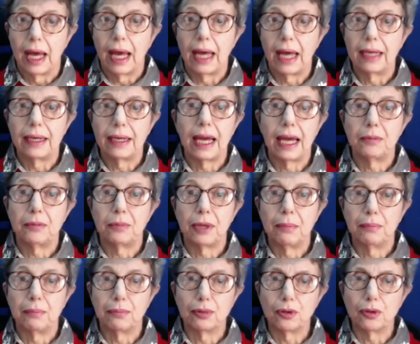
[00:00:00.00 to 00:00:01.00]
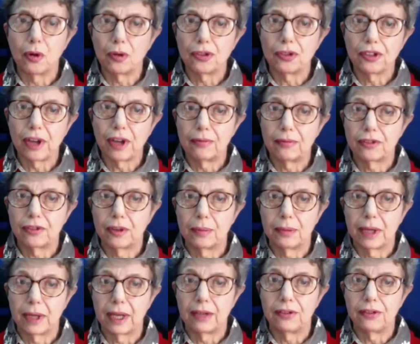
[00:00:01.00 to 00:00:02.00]
and had been brought up
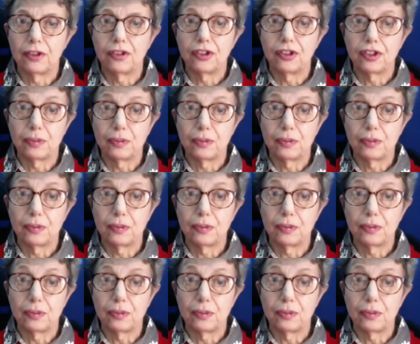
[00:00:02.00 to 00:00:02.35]
from London